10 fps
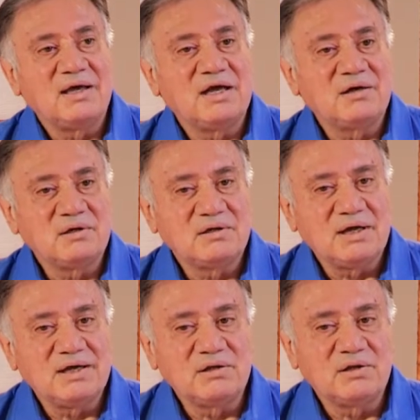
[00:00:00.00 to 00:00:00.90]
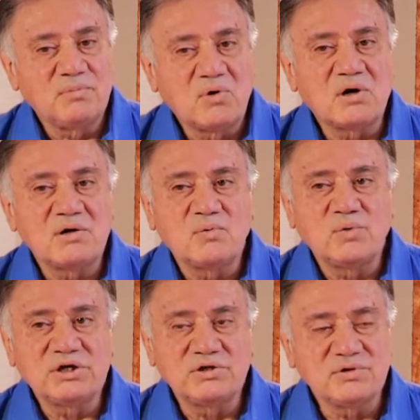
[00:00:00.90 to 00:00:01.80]
And the more
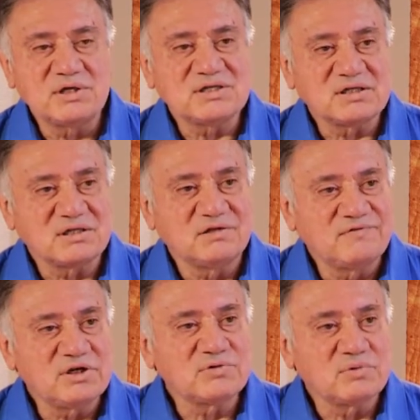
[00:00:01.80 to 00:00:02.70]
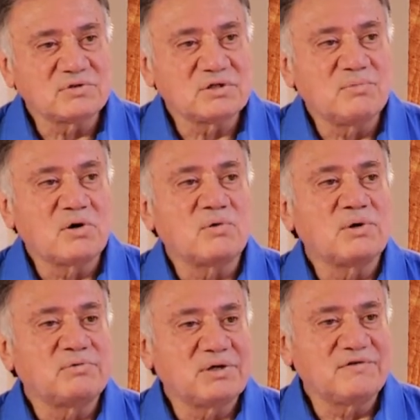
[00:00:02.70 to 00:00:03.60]
we do this as individuals, the more
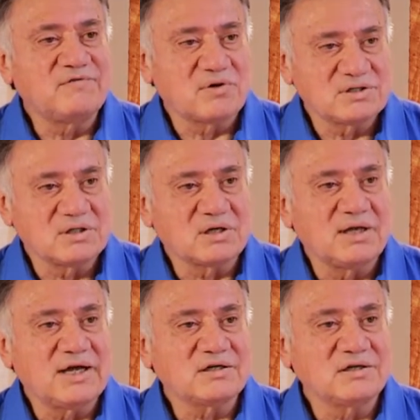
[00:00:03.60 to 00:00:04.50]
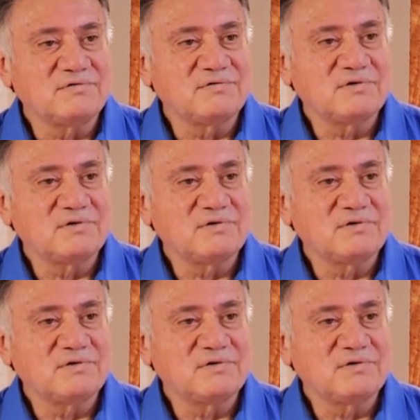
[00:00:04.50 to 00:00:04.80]
we reinforce the collective.